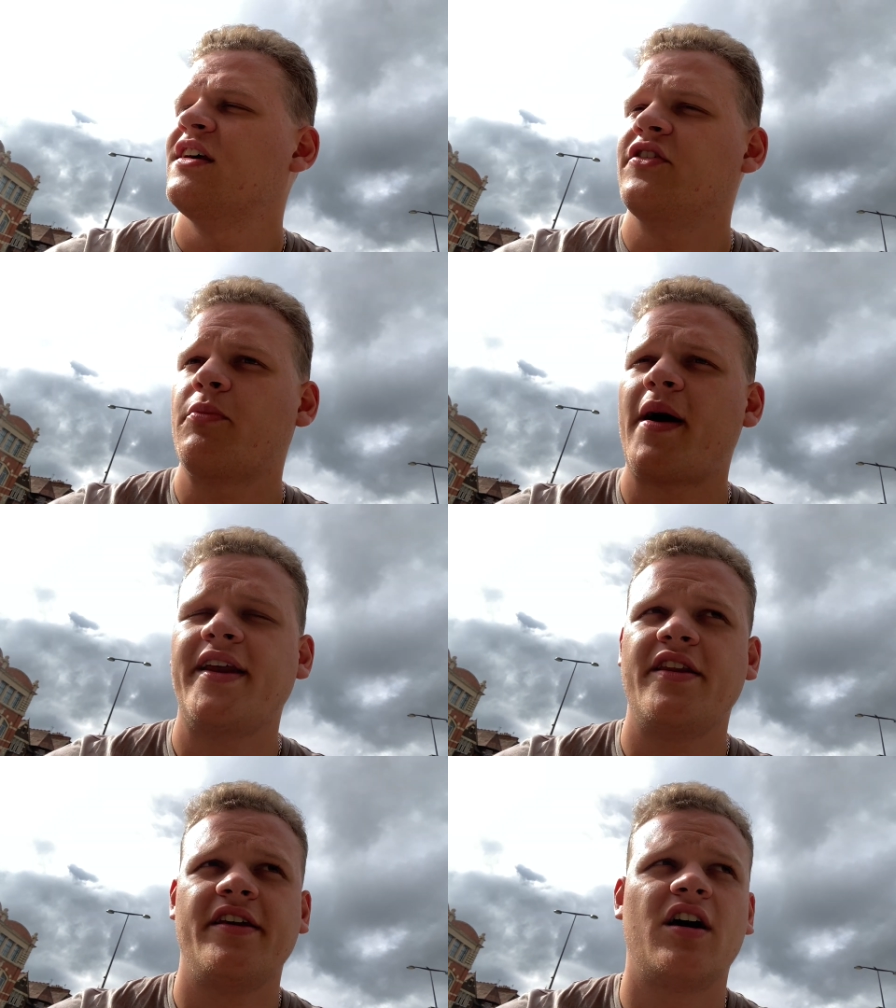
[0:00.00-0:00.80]
It's a
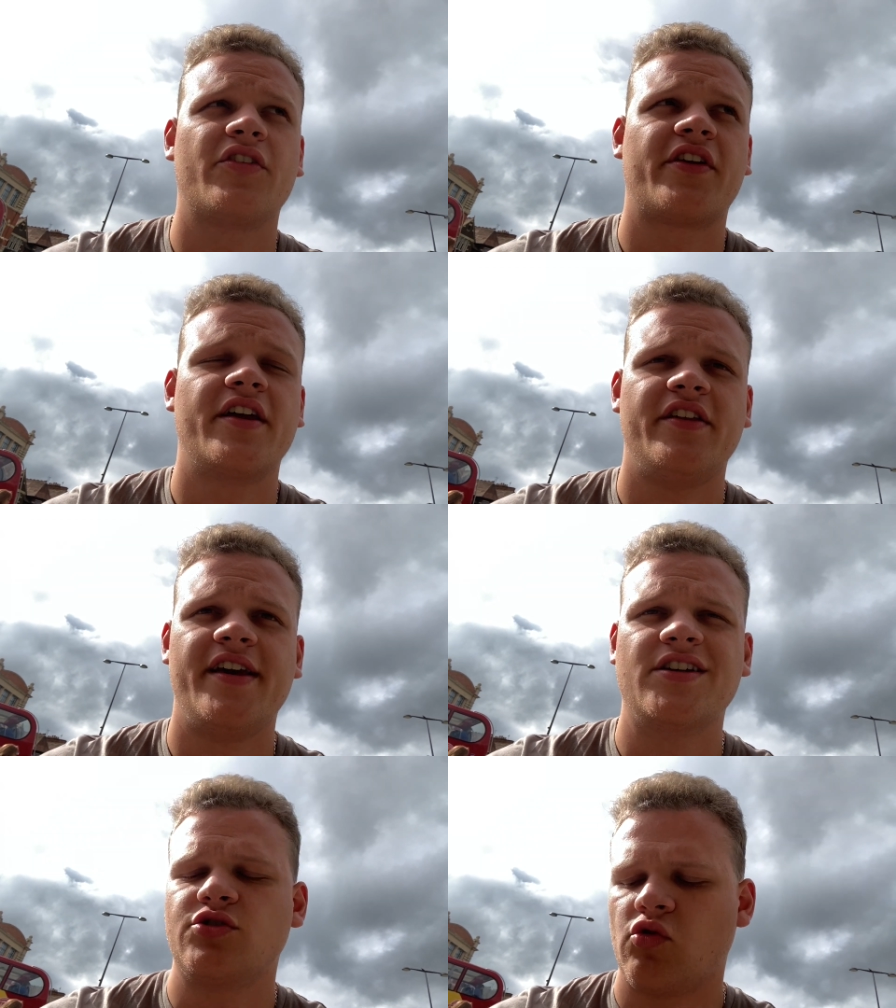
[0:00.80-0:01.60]
pain in the ass to get
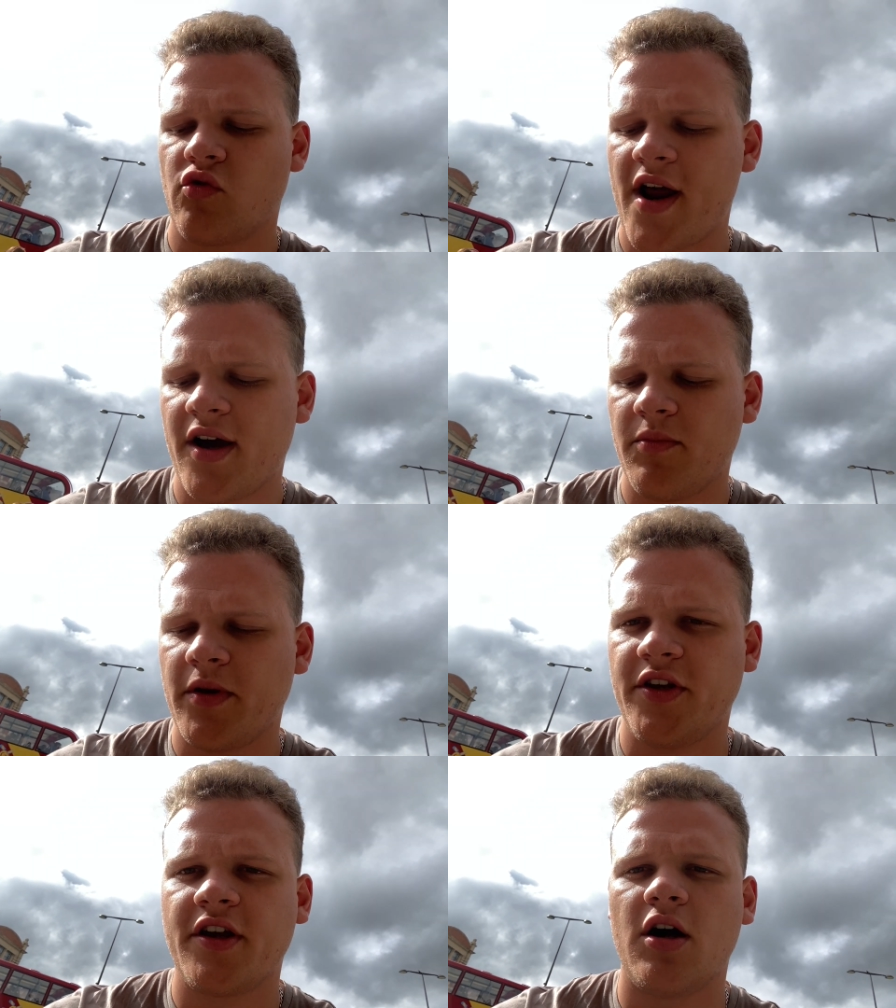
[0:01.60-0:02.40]
the actual ground
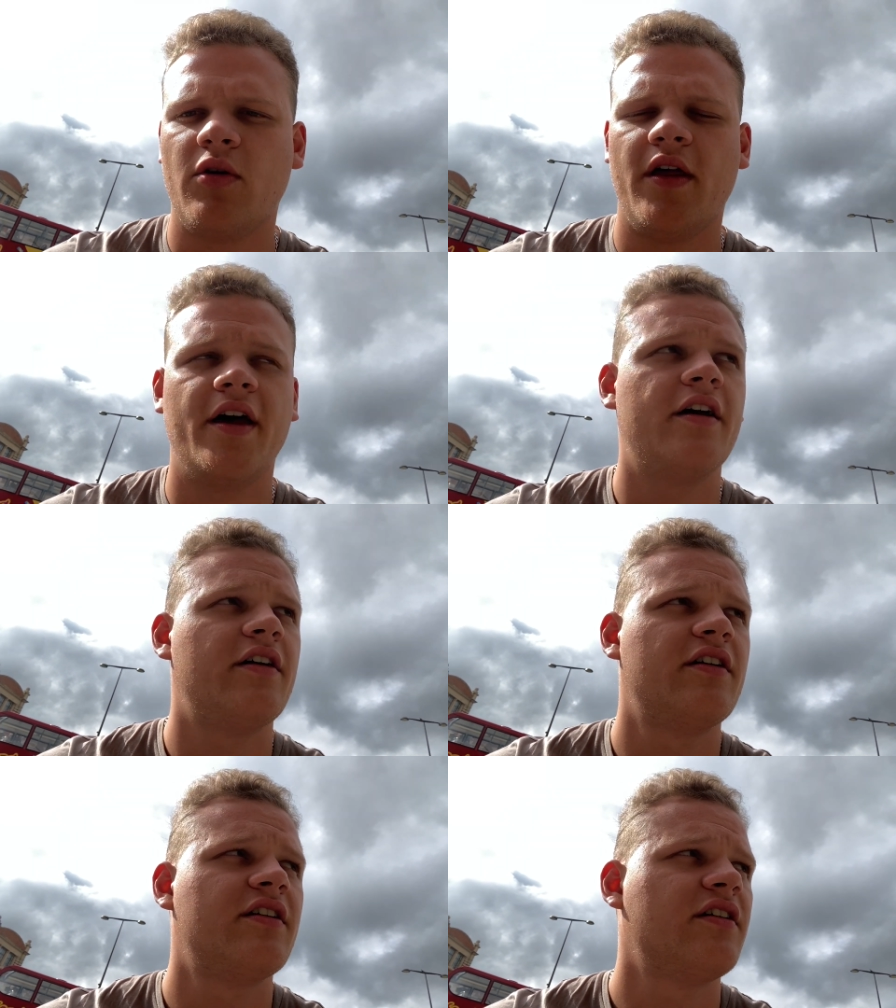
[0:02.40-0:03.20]
when you go there.
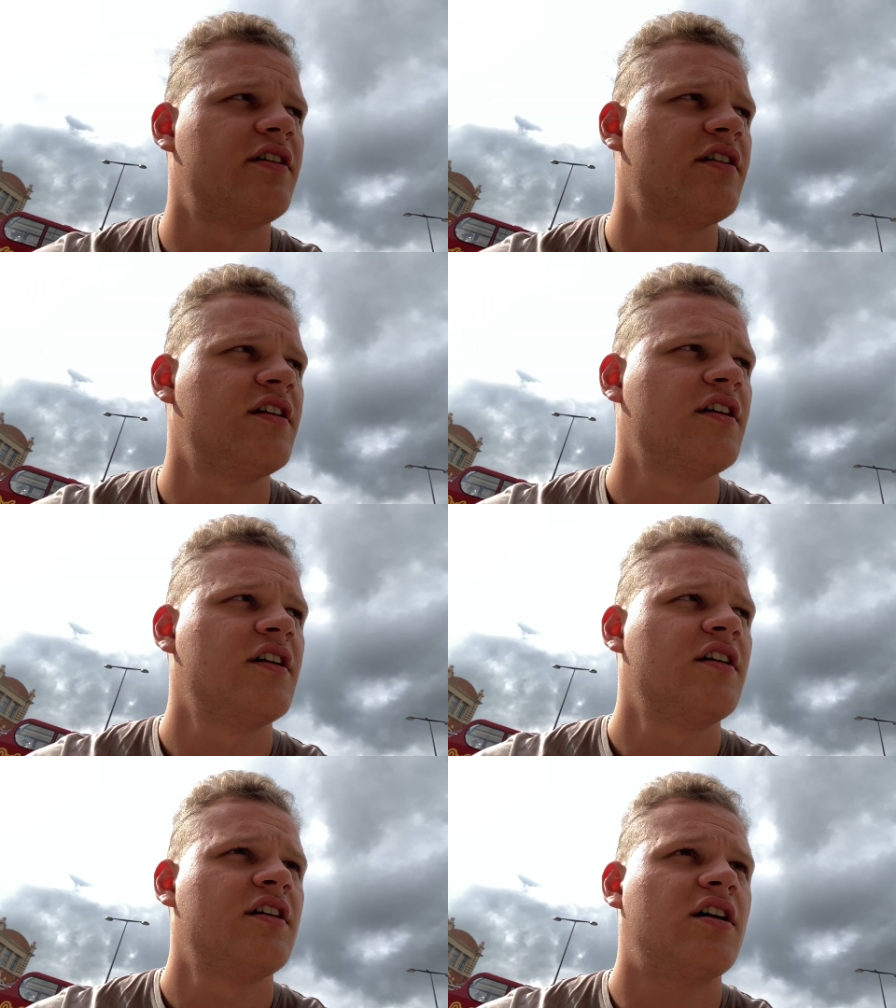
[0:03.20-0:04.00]

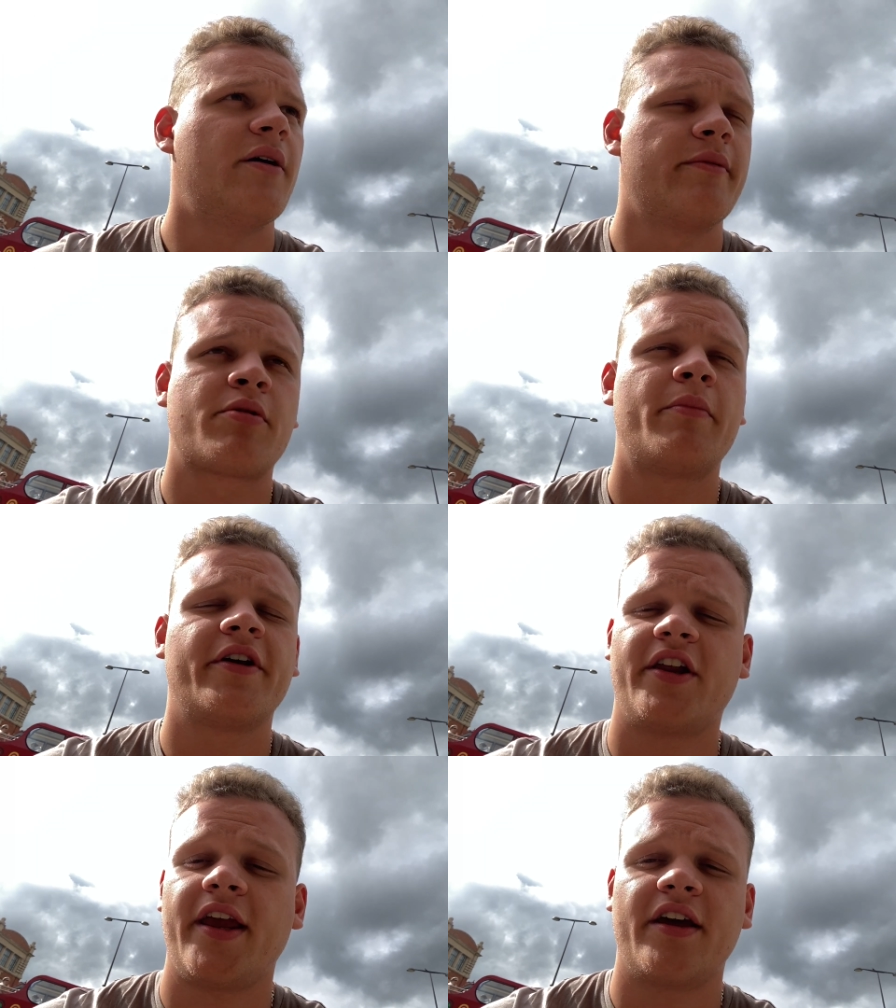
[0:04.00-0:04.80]
And we're probably
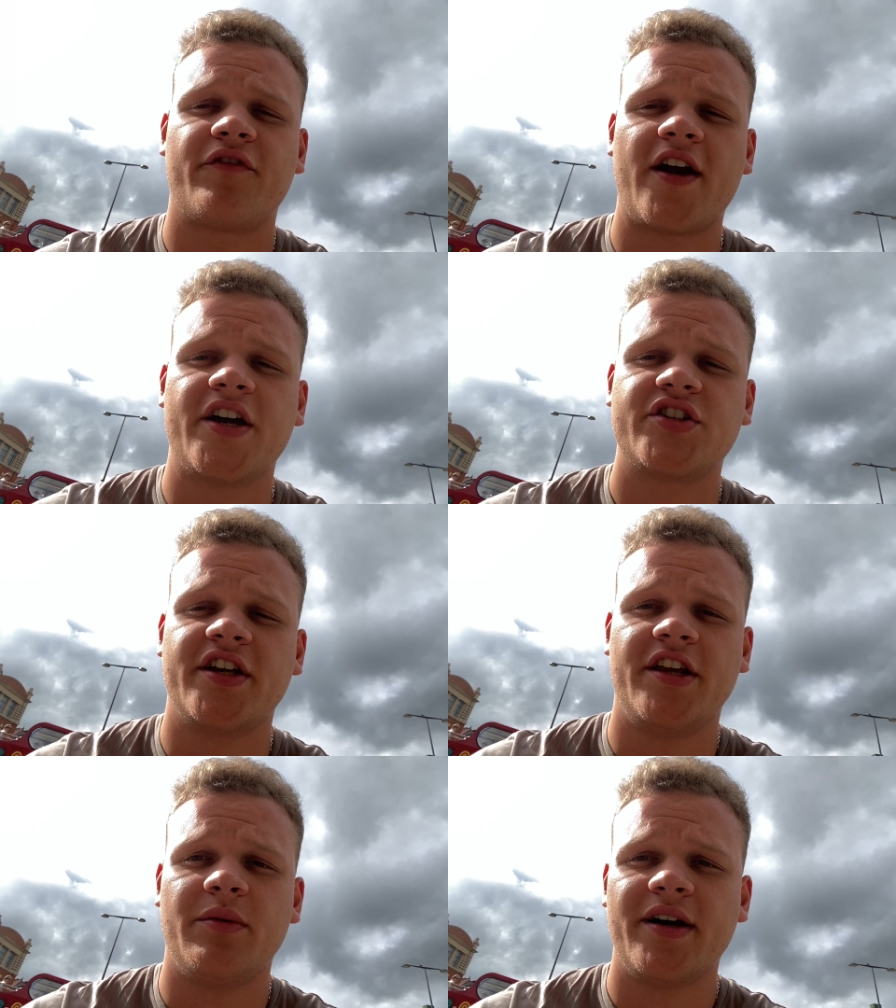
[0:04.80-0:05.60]
going to get thrashed
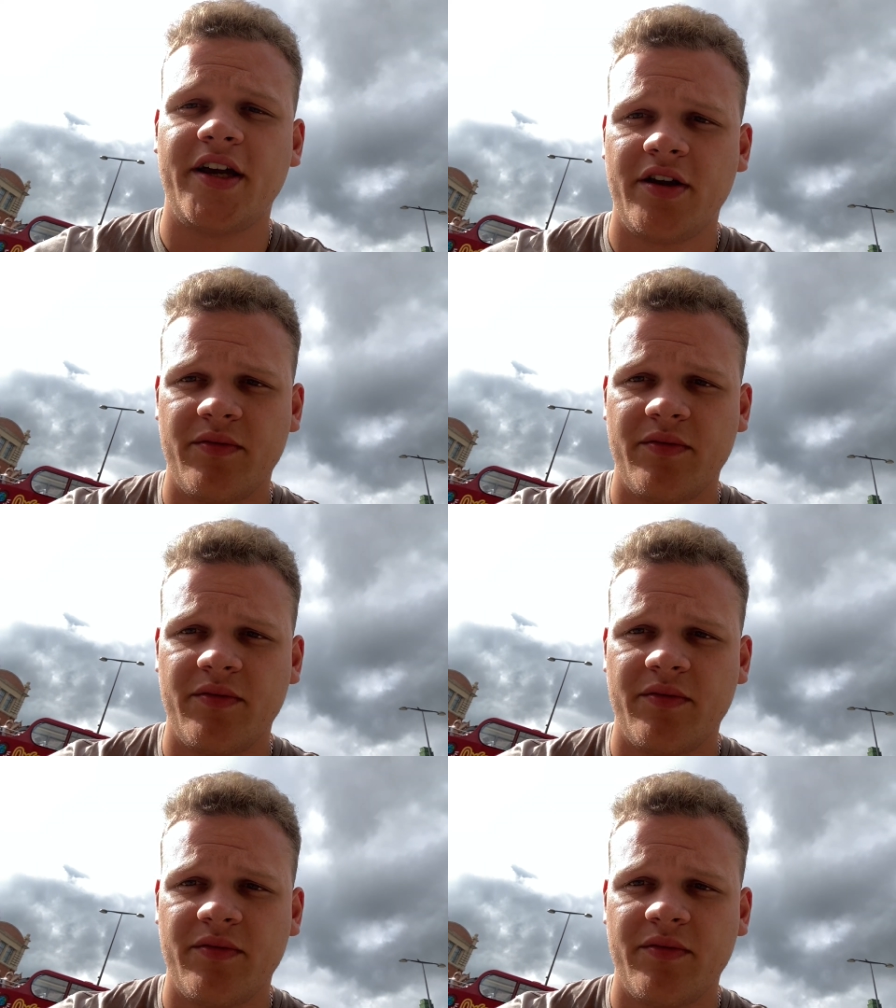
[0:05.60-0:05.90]
anyway.